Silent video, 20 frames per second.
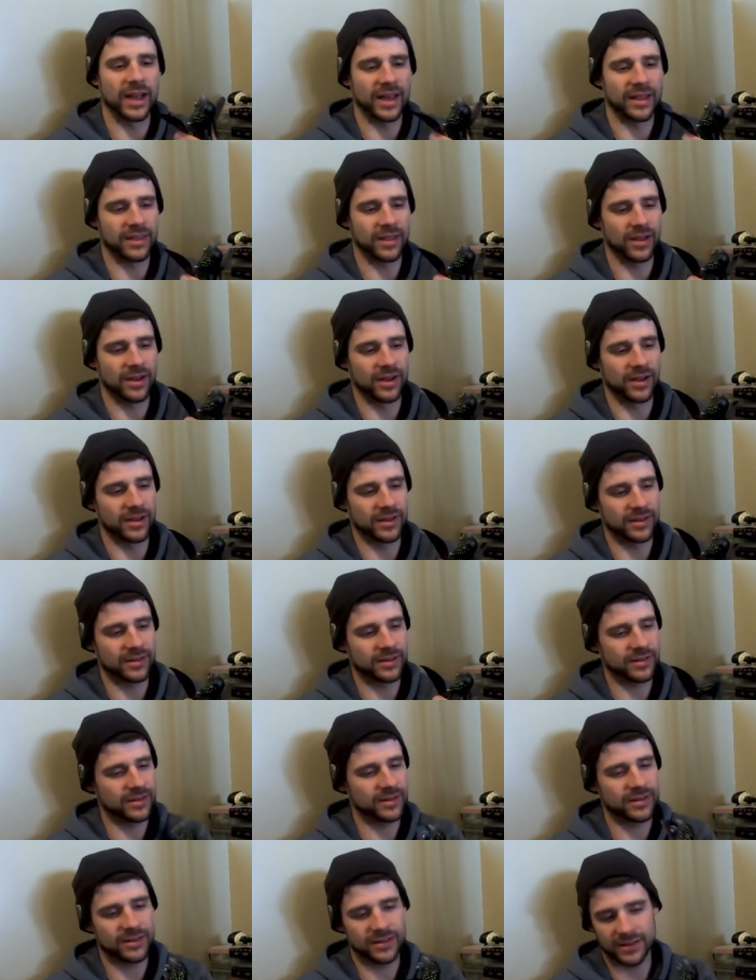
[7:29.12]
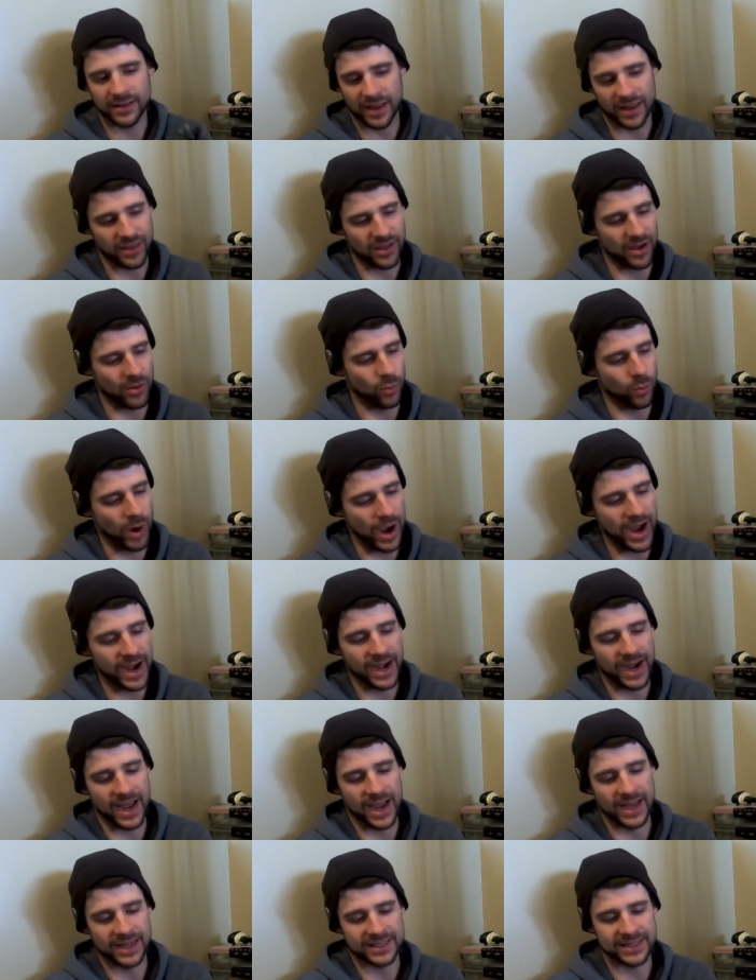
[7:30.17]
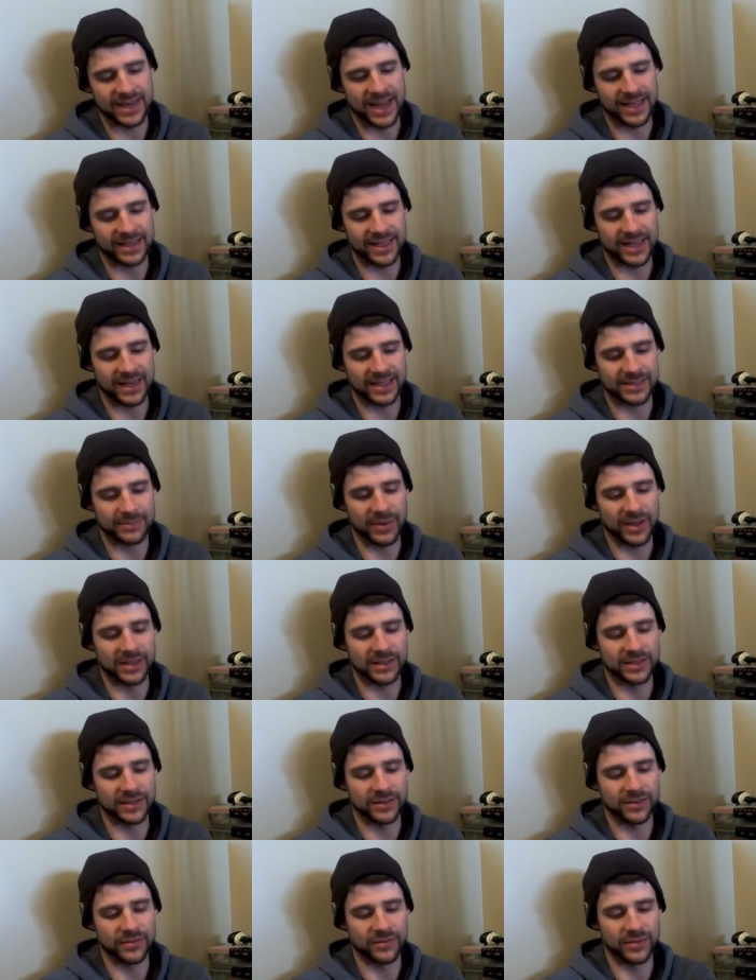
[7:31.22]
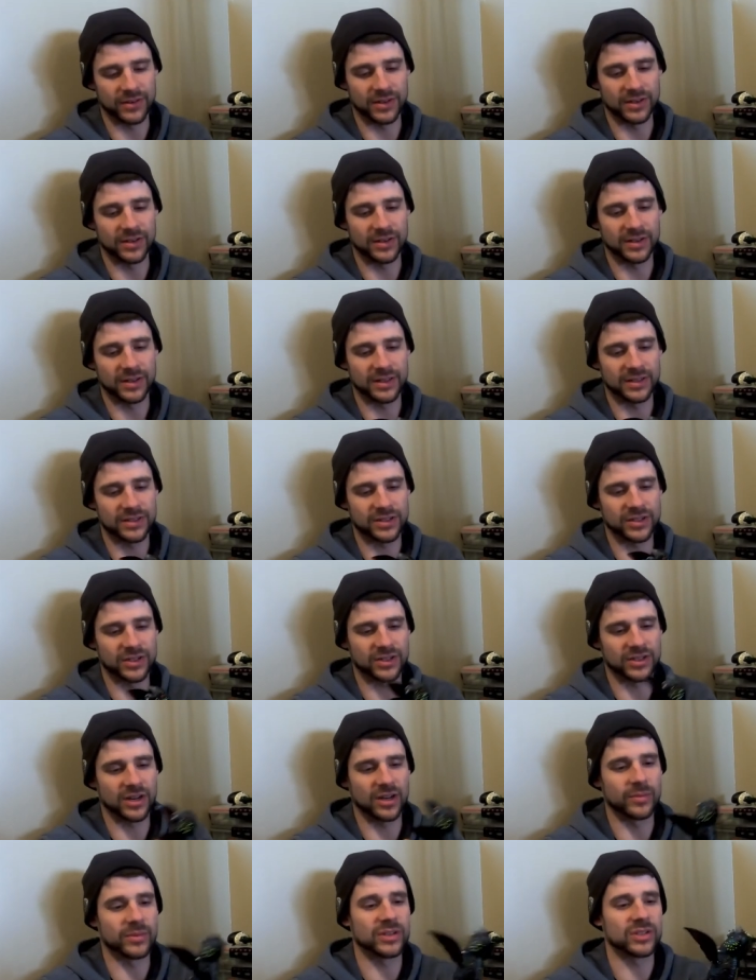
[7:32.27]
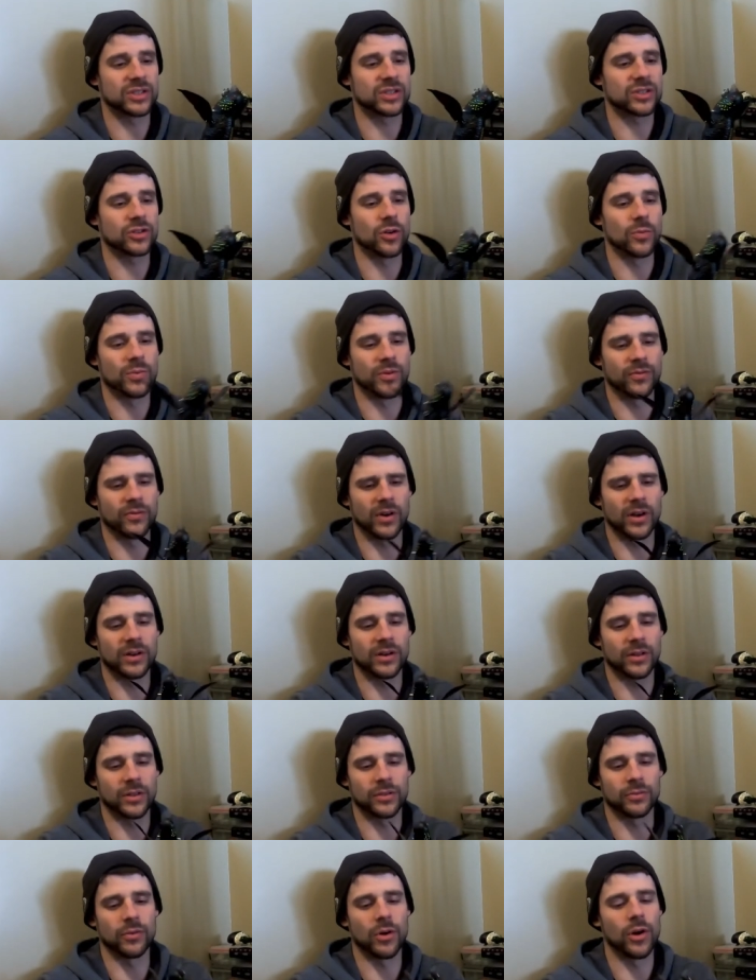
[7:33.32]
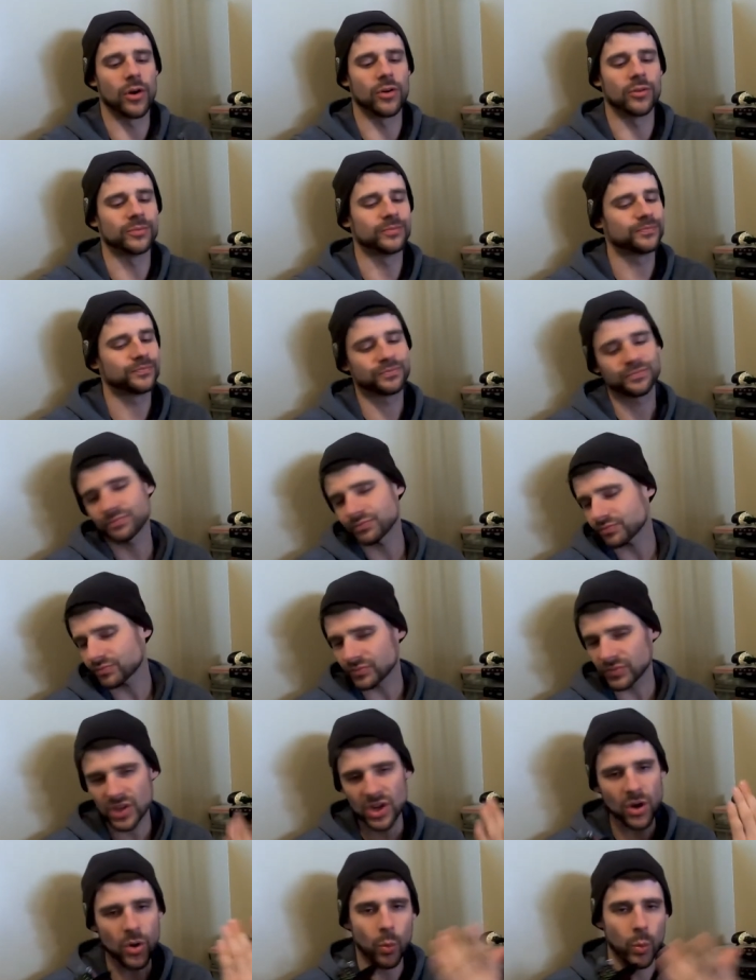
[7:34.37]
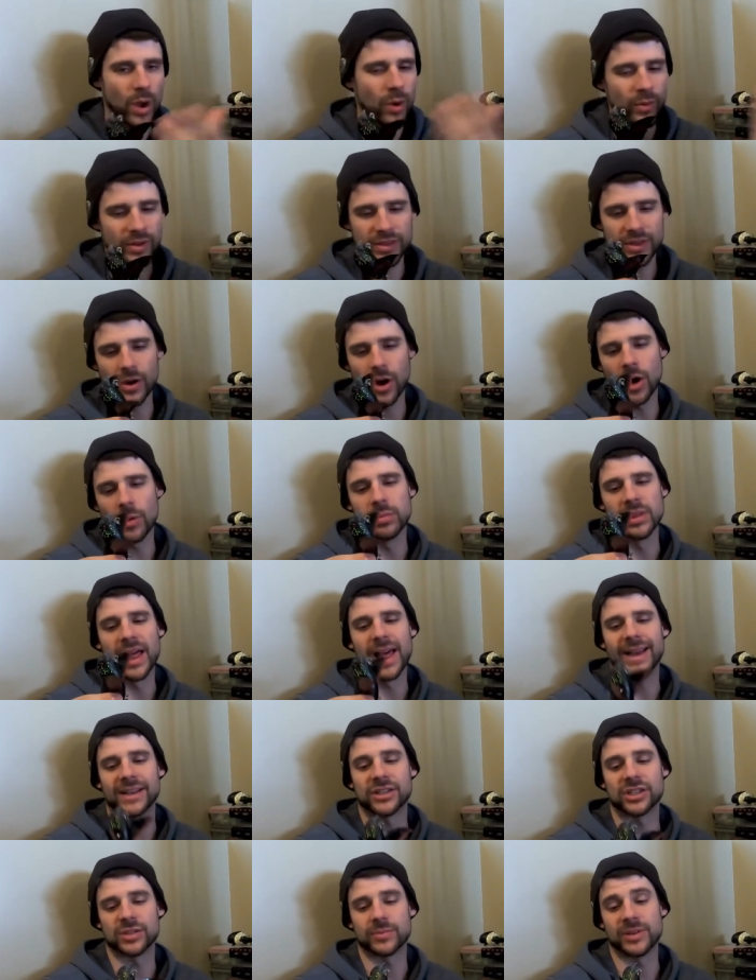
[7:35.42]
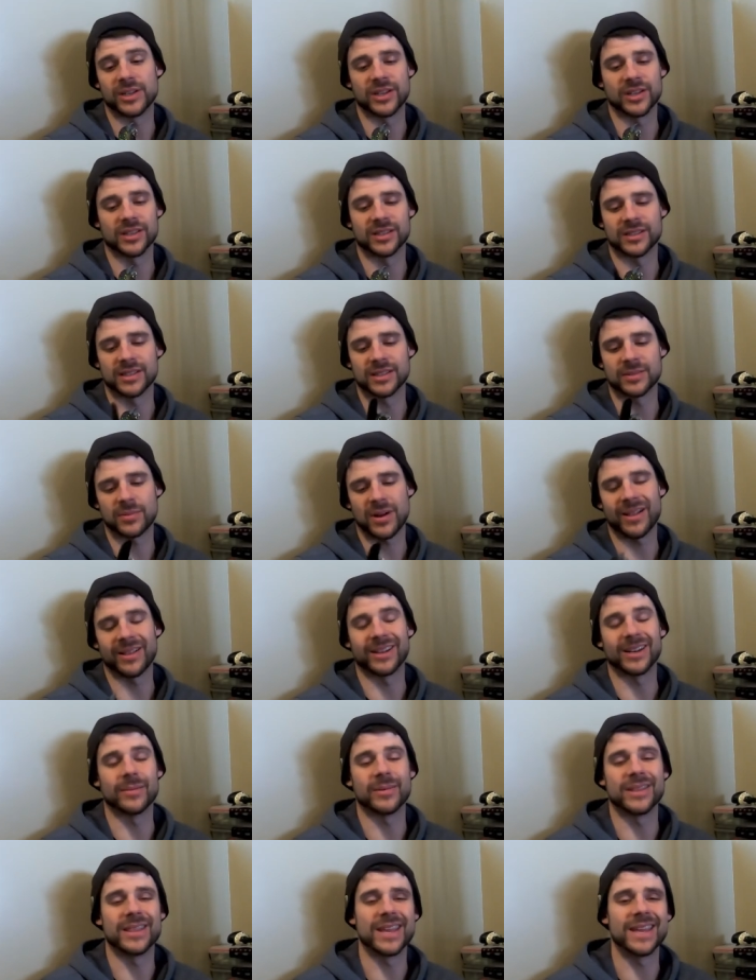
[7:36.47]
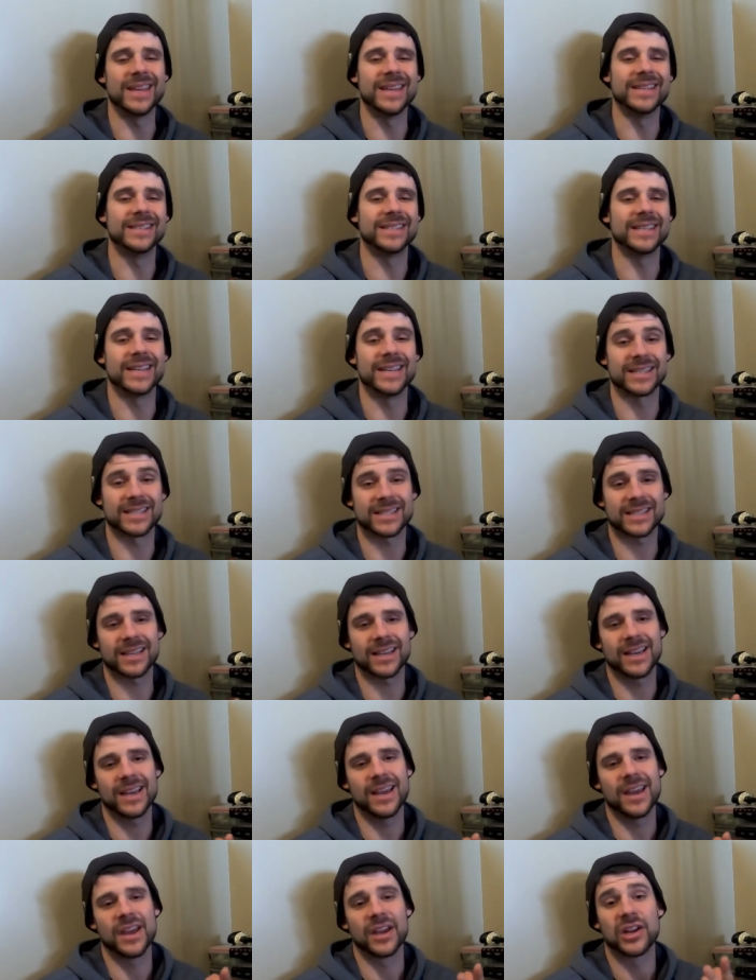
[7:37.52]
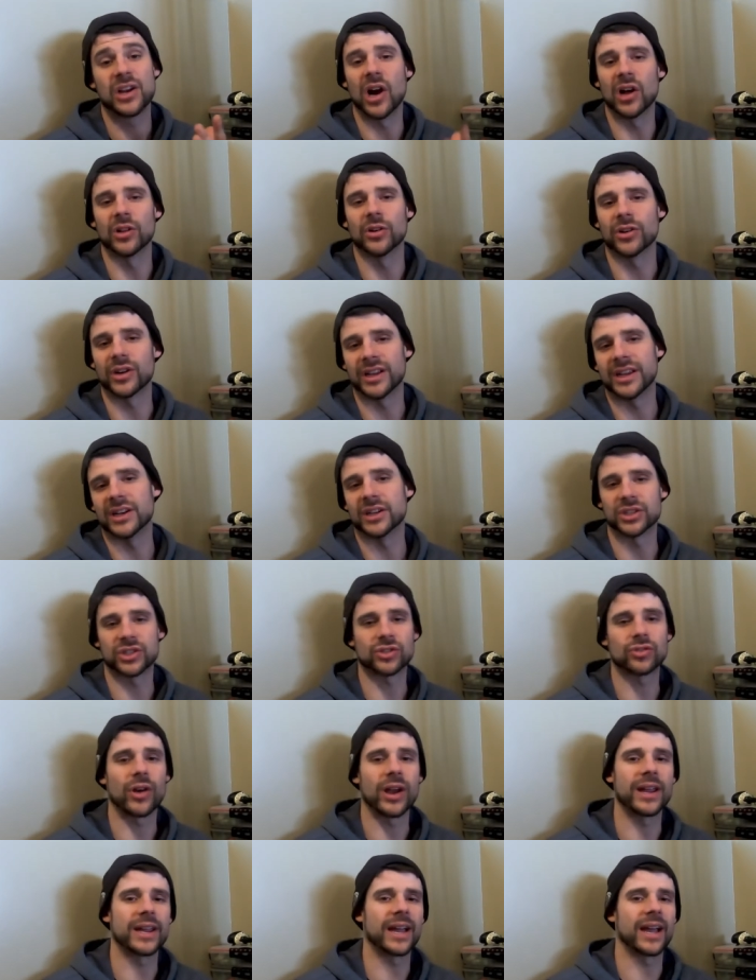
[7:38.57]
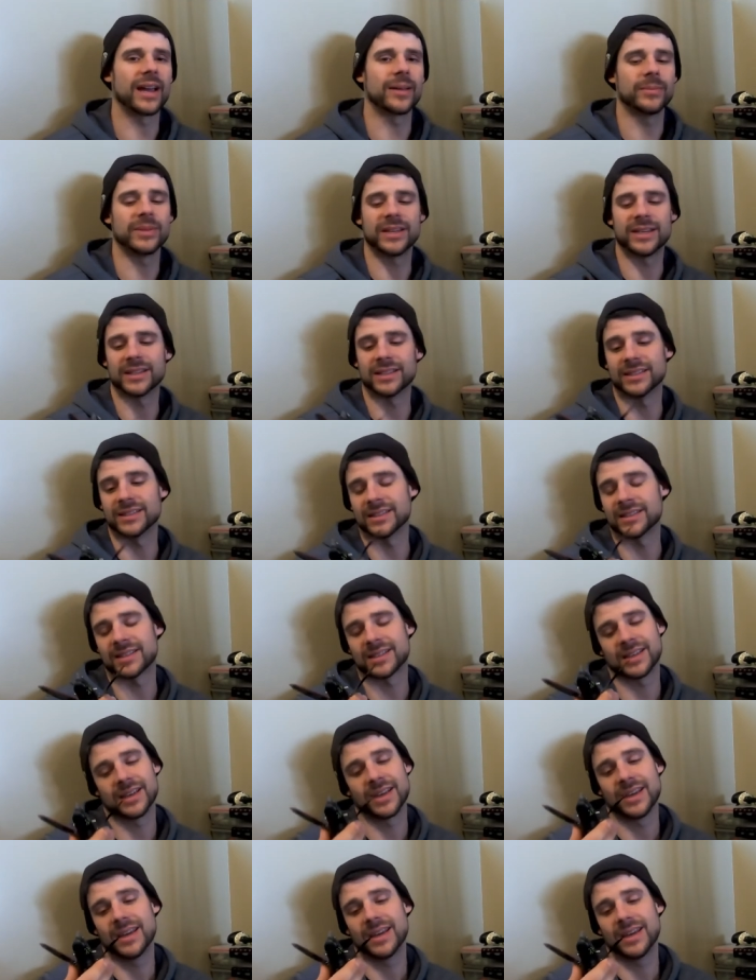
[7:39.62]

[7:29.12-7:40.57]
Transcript: I thought why not? It's not that expensive and it's just going to be super fun to throw. Went with the all black just because it's probably going to be the easiest color to get a strike on, because,